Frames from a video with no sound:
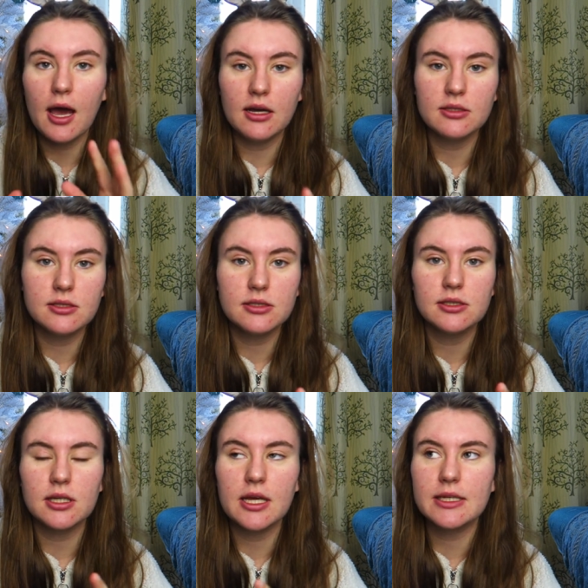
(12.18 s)

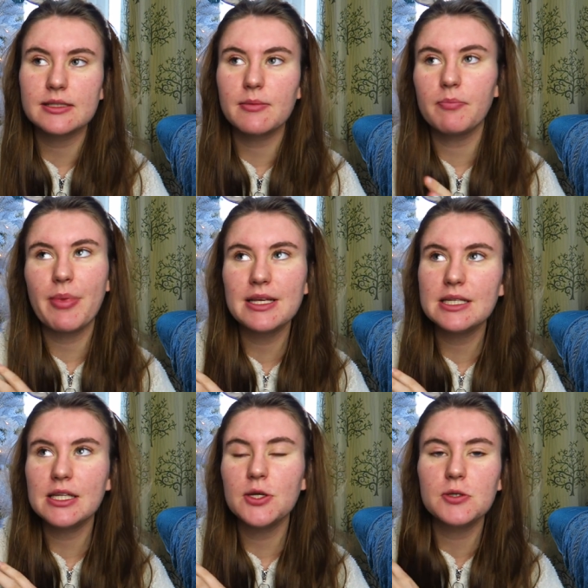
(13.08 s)
and it's
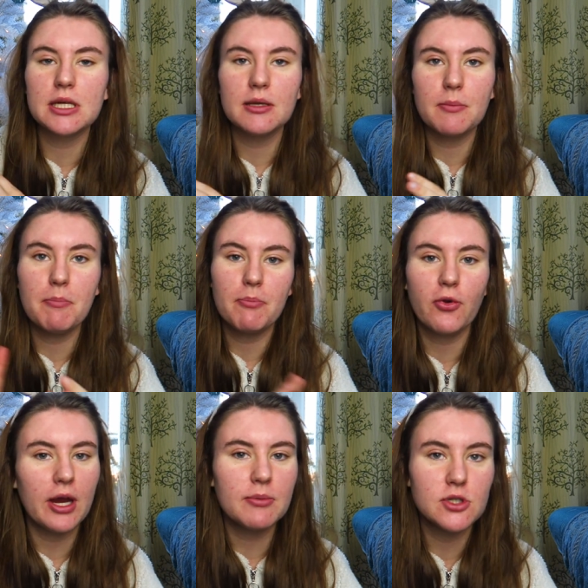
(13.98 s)
basically using
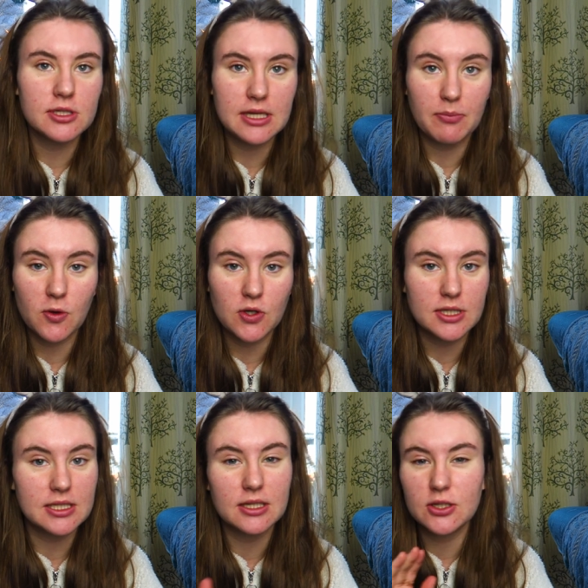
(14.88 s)
pretty much the same
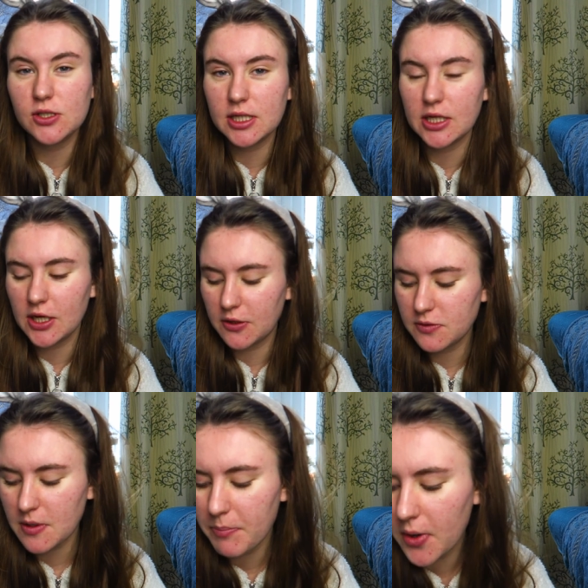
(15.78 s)
products as I usually
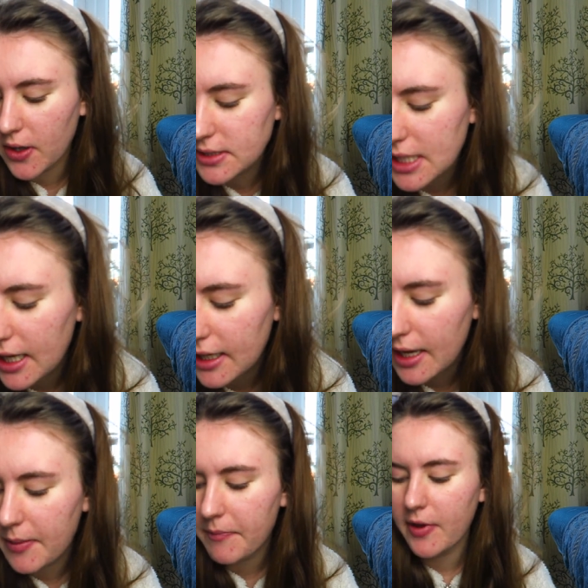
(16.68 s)
use, but I
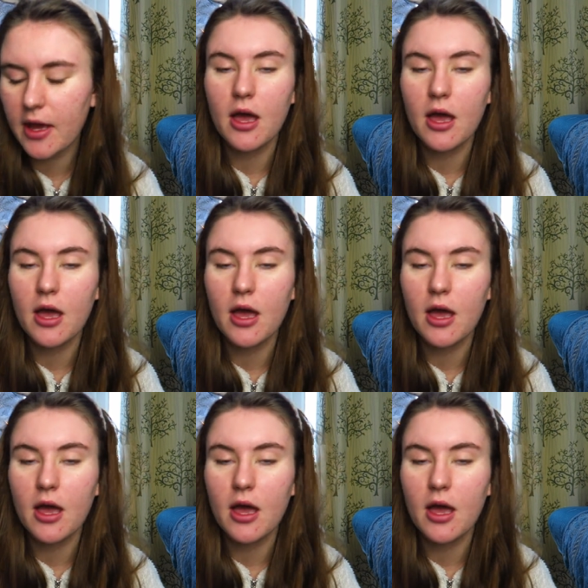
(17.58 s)
am um,